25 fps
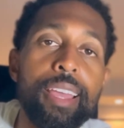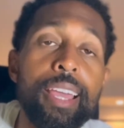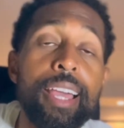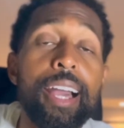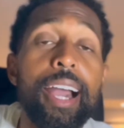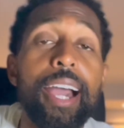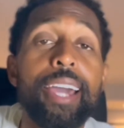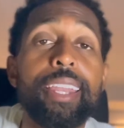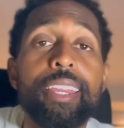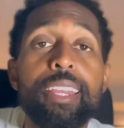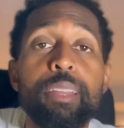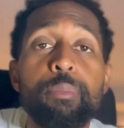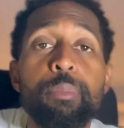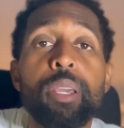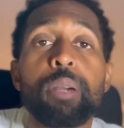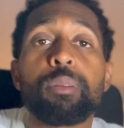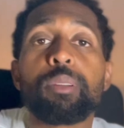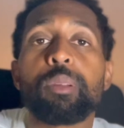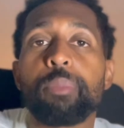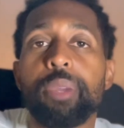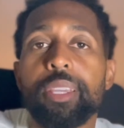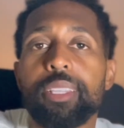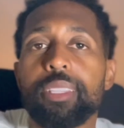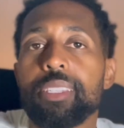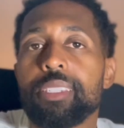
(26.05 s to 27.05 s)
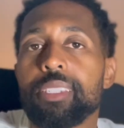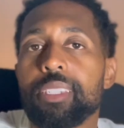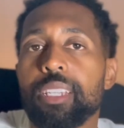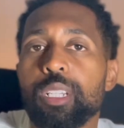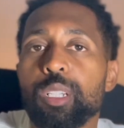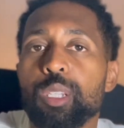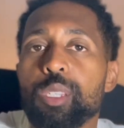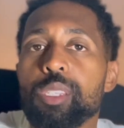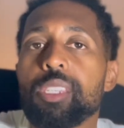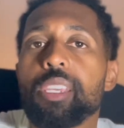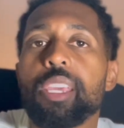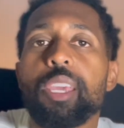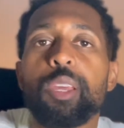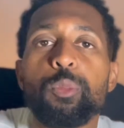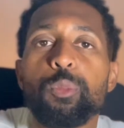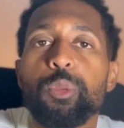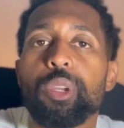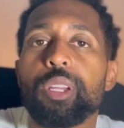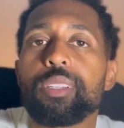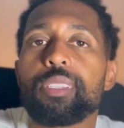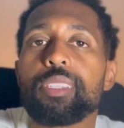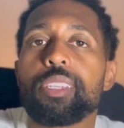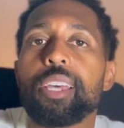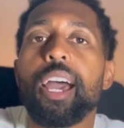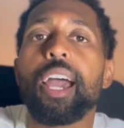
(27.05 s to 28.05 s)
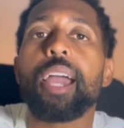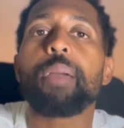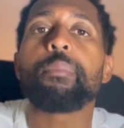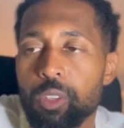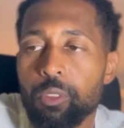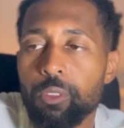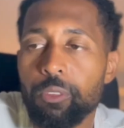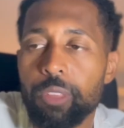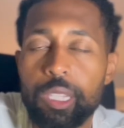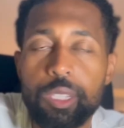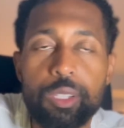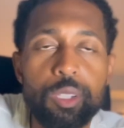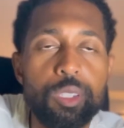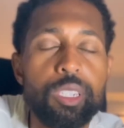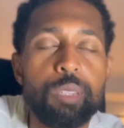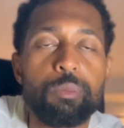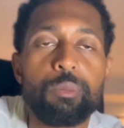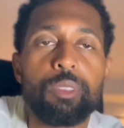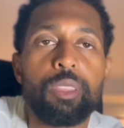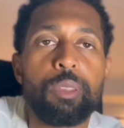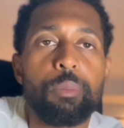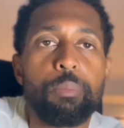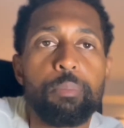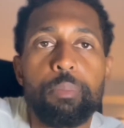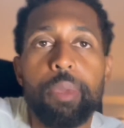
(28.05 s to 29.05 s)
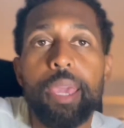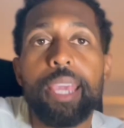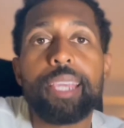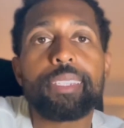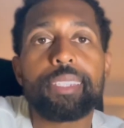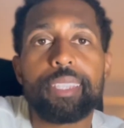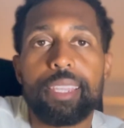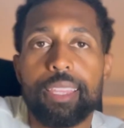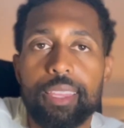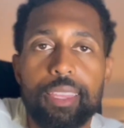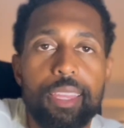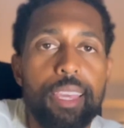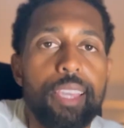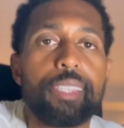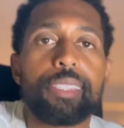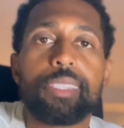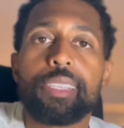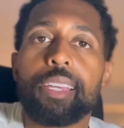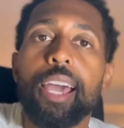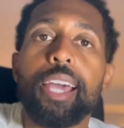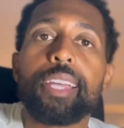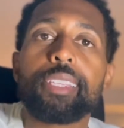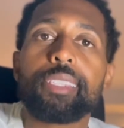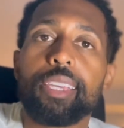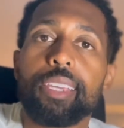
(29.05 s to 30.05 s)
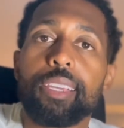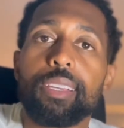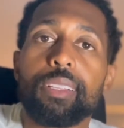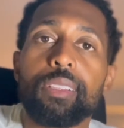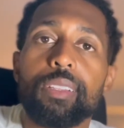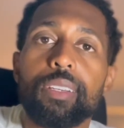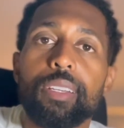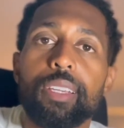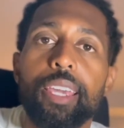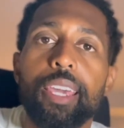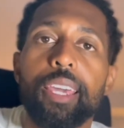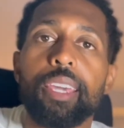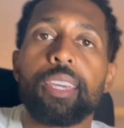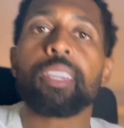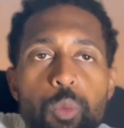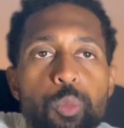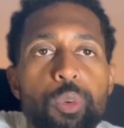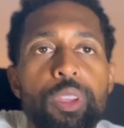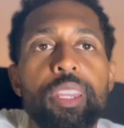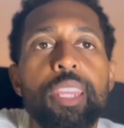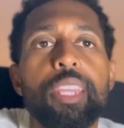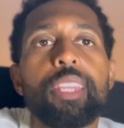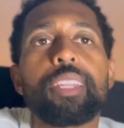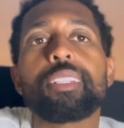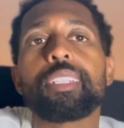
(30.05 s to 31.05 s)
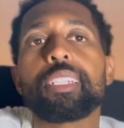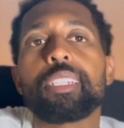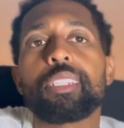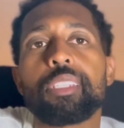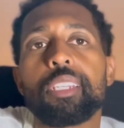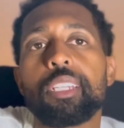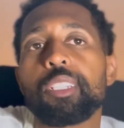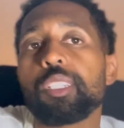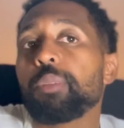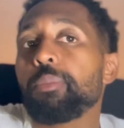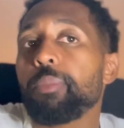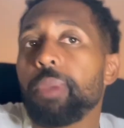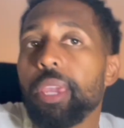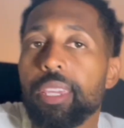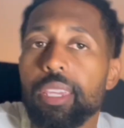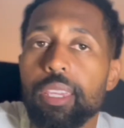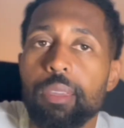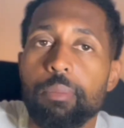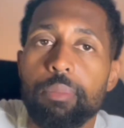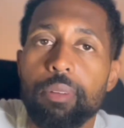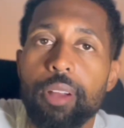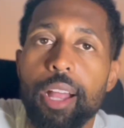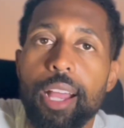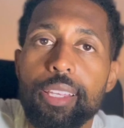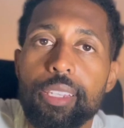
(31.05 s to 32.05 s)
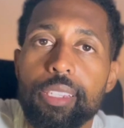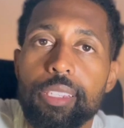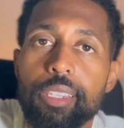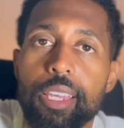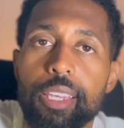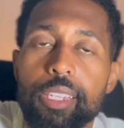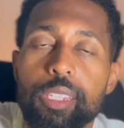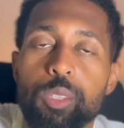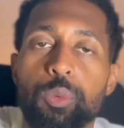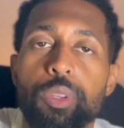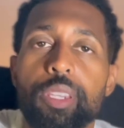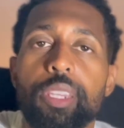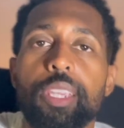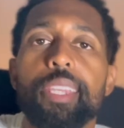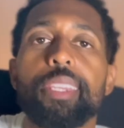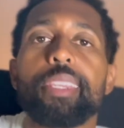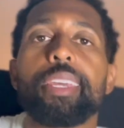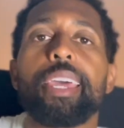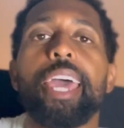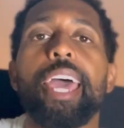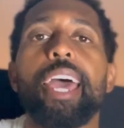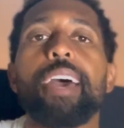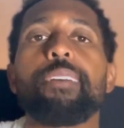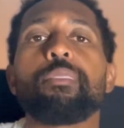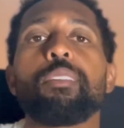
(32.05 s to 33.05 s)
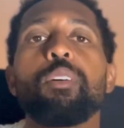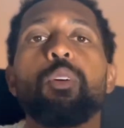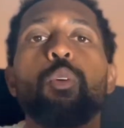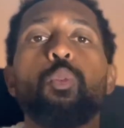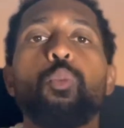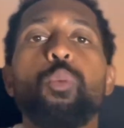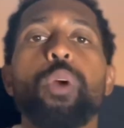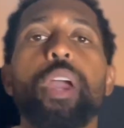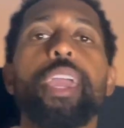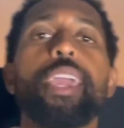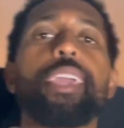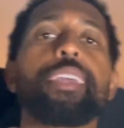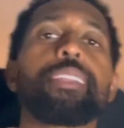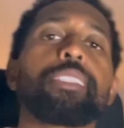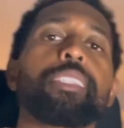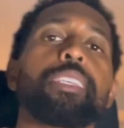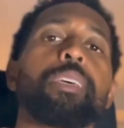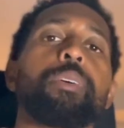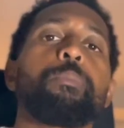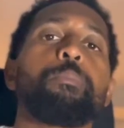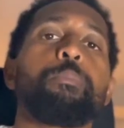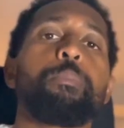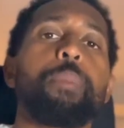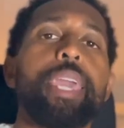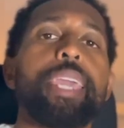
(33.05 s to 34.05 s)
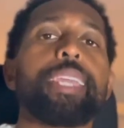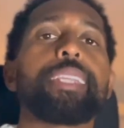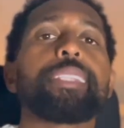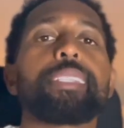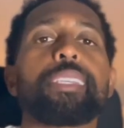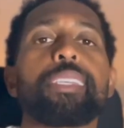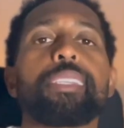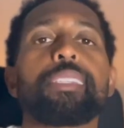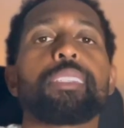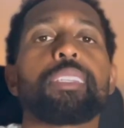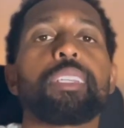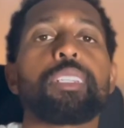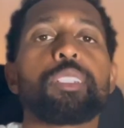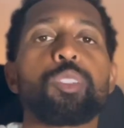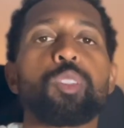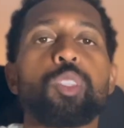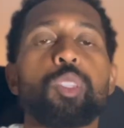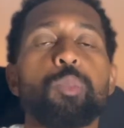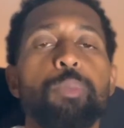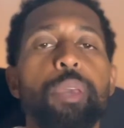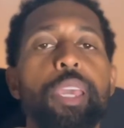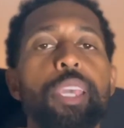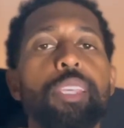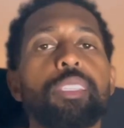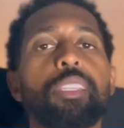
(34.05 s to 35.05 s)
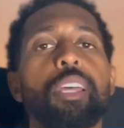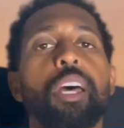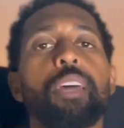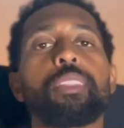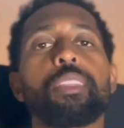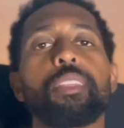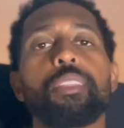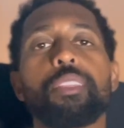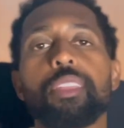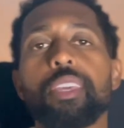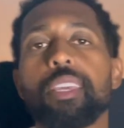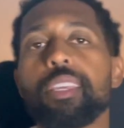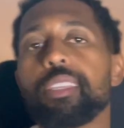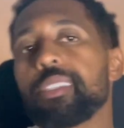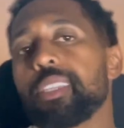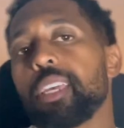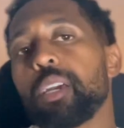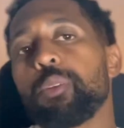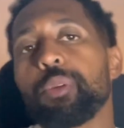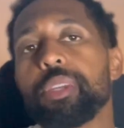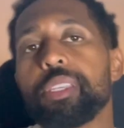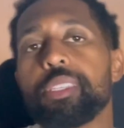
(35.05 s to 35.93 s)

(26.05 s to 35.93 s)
I need to be able to make decisions in real time. So these are some of the basic things that I take a look at. We need a decision-making process. We need to have a way to make decisions based on the things that we